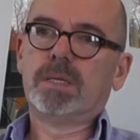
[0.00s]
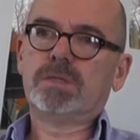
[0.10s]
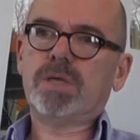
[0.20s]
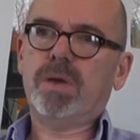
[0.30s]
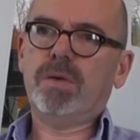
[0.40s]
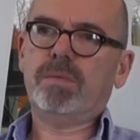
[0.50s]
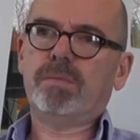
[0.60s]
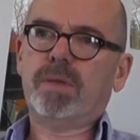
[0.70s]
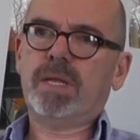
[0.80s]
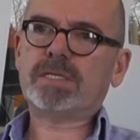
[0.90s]
So
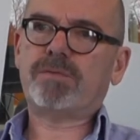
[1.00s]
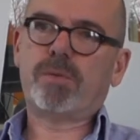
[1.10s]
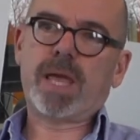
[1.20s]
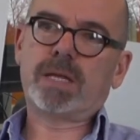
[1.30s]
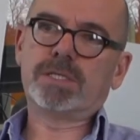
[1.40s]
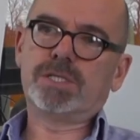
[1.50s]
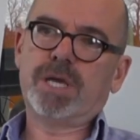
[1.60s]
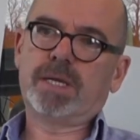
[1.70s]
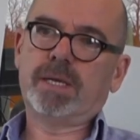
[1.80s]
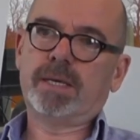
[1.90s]
let's have a reality
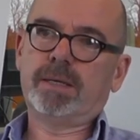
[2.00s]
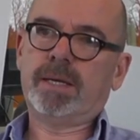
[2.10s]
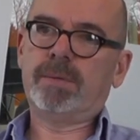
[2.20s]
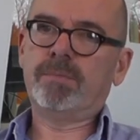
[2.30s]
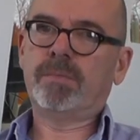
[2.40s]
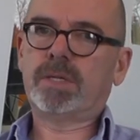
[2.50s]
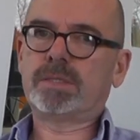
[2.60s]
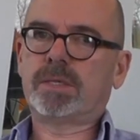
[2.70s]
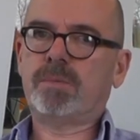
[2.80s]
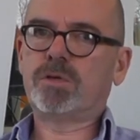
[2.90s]
check here.
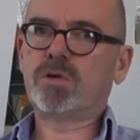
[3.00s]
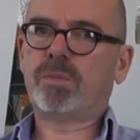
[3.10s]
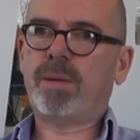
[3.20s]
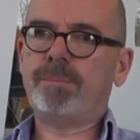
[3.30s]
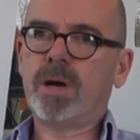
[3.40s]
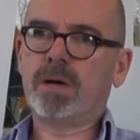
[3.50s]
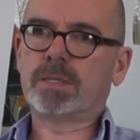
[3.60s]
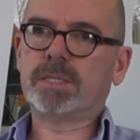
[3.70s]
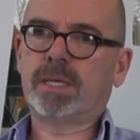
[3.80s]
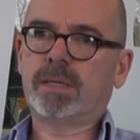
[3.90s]
Again, we're talking about
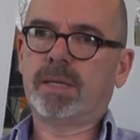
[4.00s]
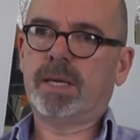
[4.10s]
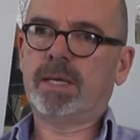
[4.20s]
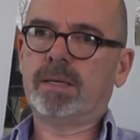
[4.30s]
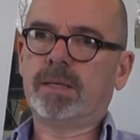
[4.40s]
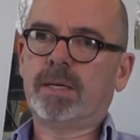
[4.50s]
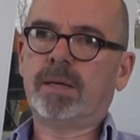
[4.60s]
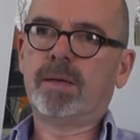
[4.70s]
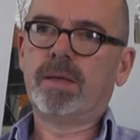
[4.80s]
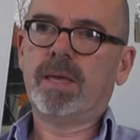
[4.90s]
marketing, and
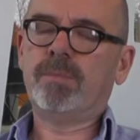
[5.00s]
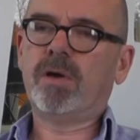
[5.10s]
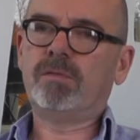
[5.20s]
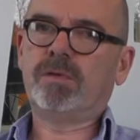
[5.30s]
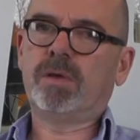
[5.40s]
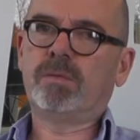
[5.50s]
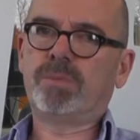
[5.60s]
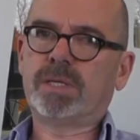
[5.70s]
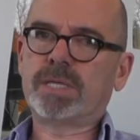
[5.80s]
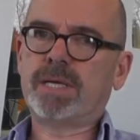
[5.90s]
in my view,
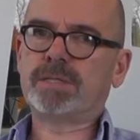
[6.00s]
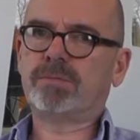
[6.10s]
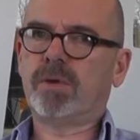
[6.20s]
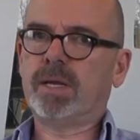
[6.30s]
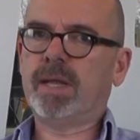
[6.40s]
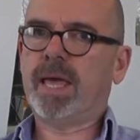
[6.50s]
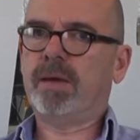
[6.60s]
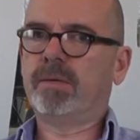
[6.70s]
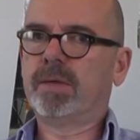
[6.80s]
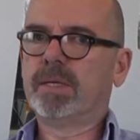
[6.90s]
big data right
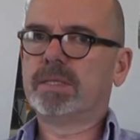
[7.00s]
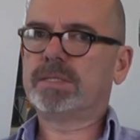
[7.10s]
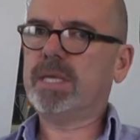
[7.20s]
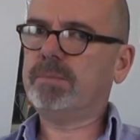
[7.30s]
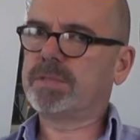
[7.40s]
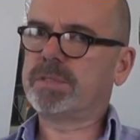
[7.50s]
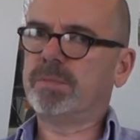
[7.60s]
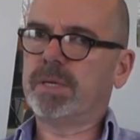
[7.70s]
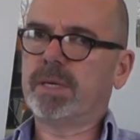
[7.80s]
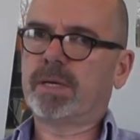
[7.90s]
now seems to
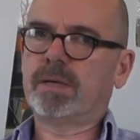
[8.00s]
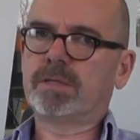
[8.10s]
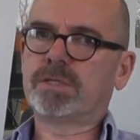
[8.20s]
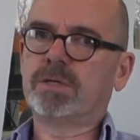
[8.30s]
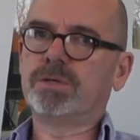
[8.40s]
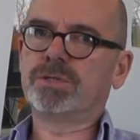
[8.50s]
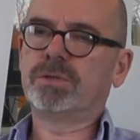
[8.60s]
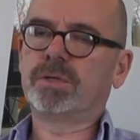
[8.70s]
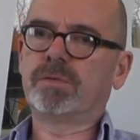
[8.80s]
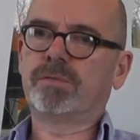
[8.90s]
be a kind of solution
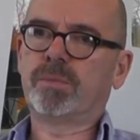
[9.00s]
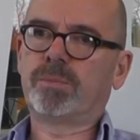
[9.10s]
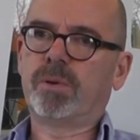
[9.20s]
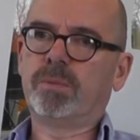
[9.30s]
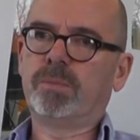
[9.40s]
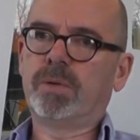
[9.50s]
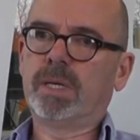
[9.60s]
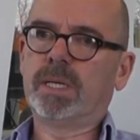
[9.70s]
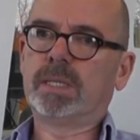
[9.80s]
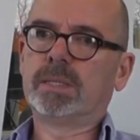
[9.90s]
looking for a problem,
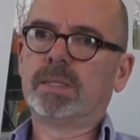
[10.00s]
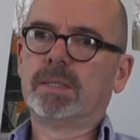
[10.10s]
really.